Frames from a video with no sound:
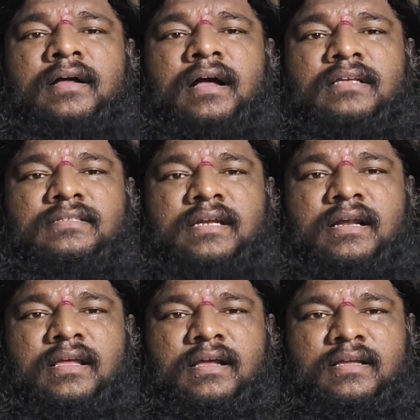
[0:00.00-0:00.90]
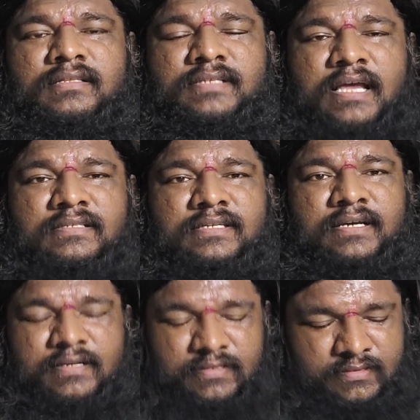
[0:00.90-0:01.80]
Astralaya in
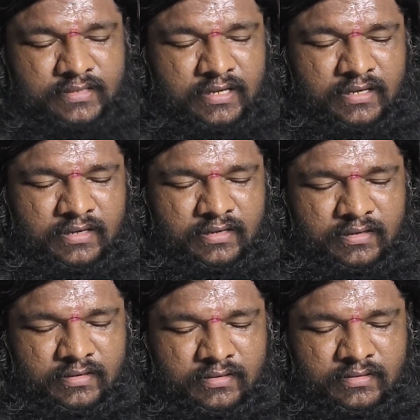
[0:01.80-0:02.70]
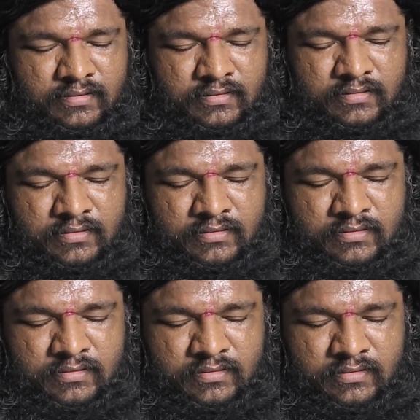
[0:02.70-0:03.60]
Sanskrit. The
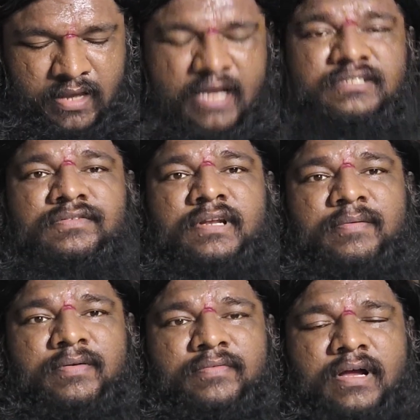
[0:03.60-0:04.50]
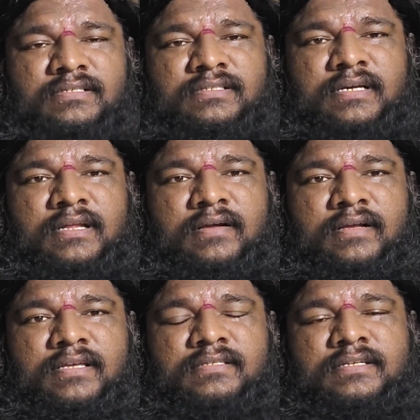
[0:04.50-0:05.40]
actual name of Australia
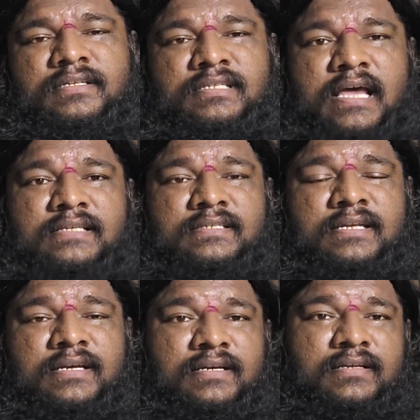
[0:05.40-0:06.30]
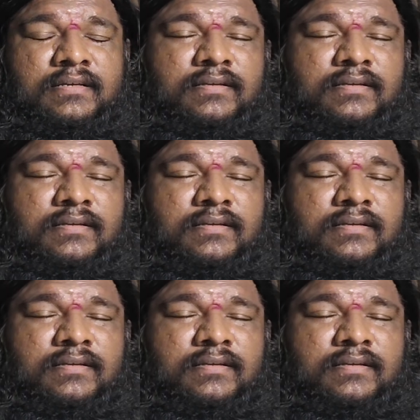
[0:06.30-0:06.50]
is in Sanskrit.